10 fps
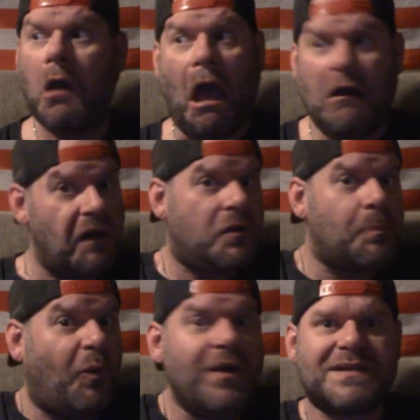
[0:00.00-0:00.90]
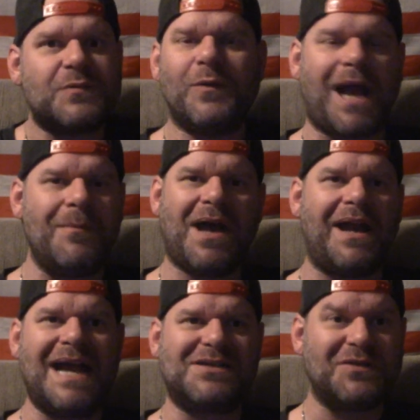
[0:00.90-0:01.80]
at other points when I'm not
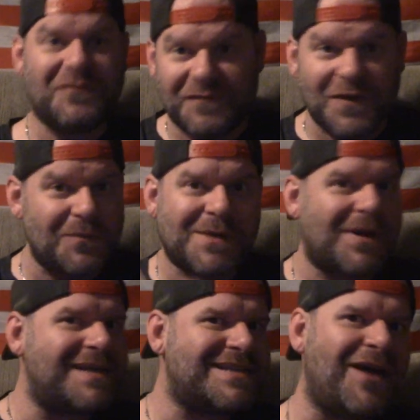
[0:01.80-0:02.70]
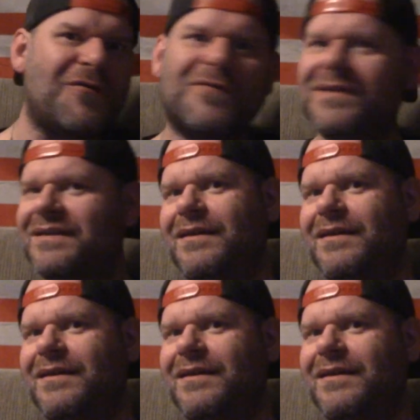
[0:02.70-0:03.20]
actually filming myself.